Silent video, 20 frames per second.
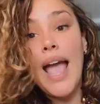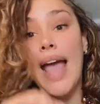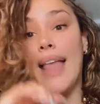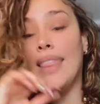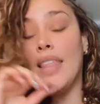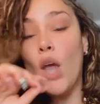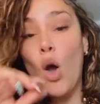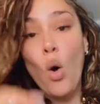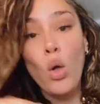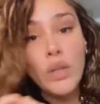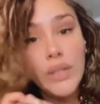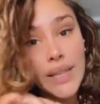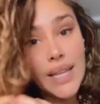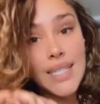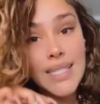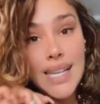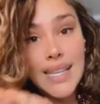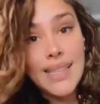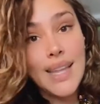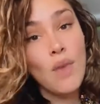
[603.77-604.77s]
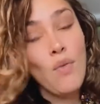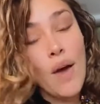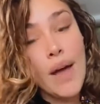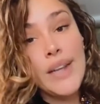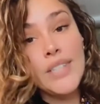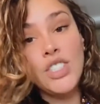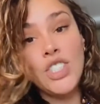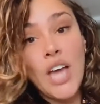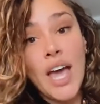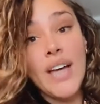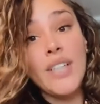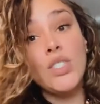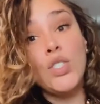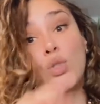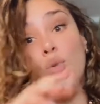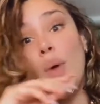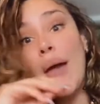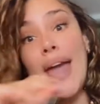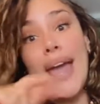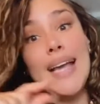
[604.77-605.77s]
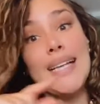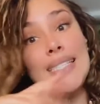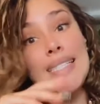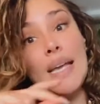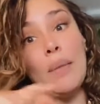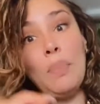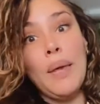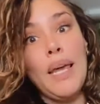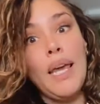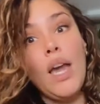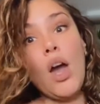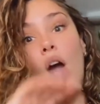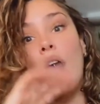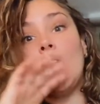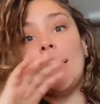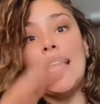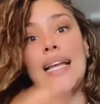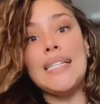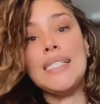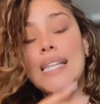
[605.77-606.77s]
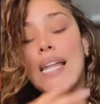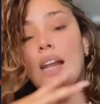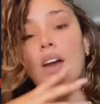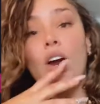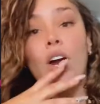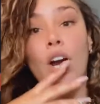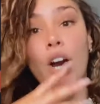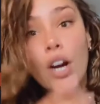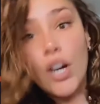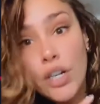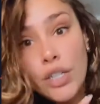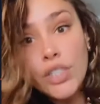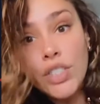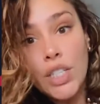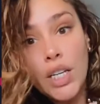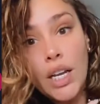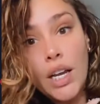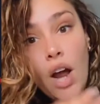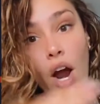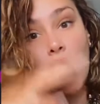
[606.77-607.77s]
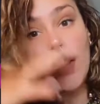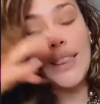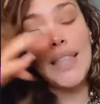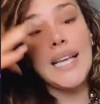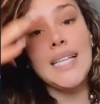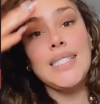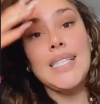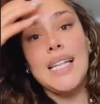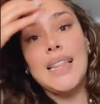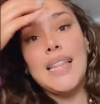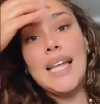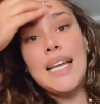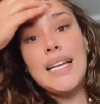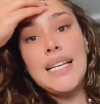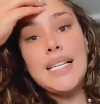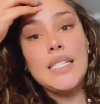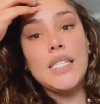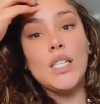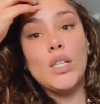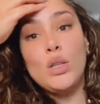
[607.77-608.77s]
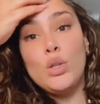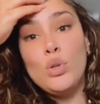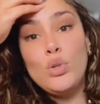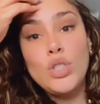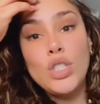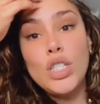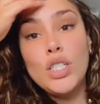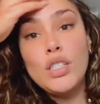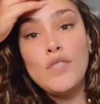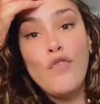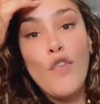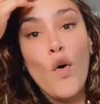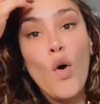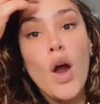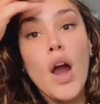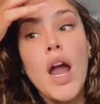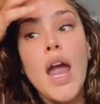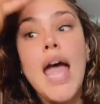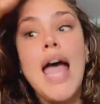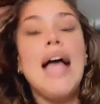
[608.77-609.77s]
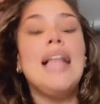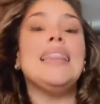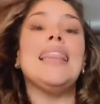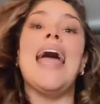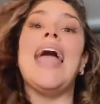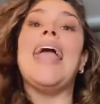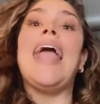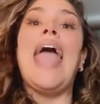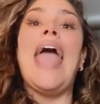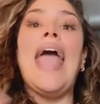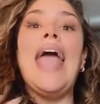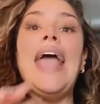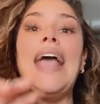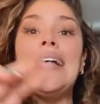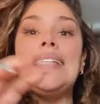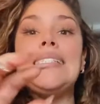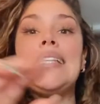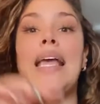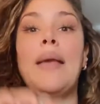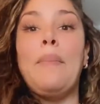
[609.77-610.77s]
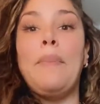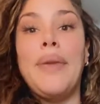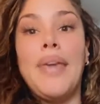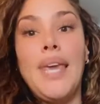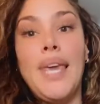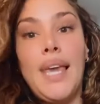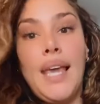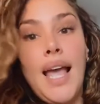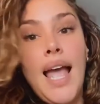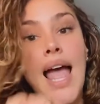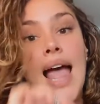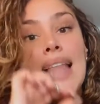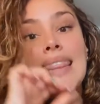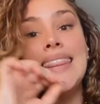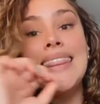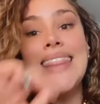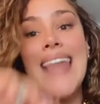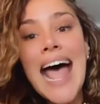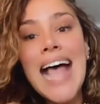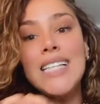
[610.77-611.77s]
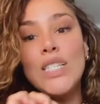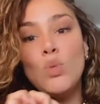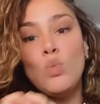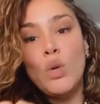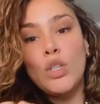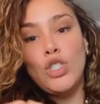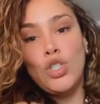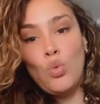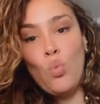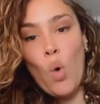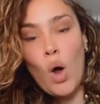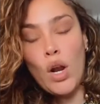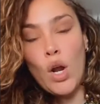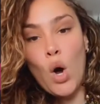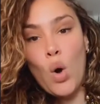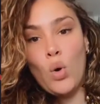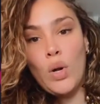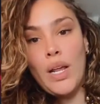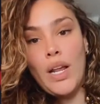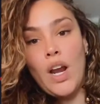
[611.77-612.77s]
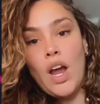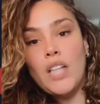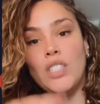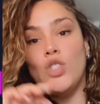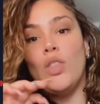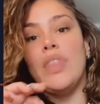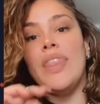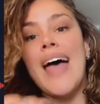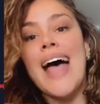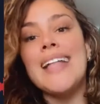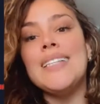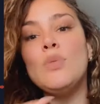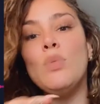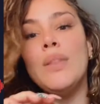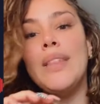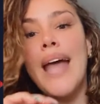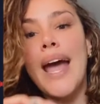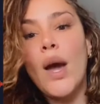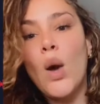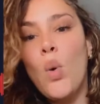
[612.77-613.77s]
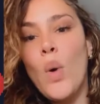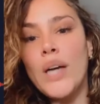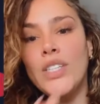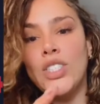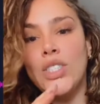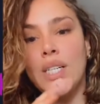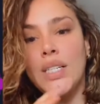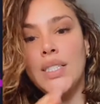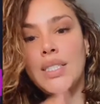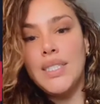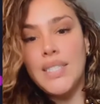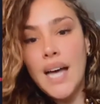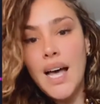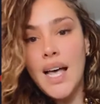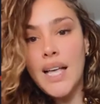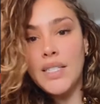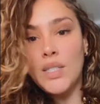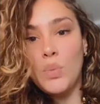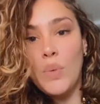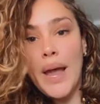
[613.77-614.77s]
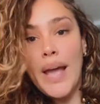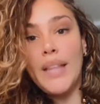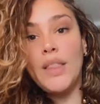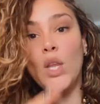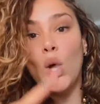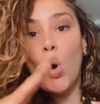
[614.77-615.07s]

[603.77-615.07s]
And the only things that they write a check to ASAP are things that are urgent, are things that they need solutions for, like ASAP. That's what you want to hone in on. So that's what that question does, right?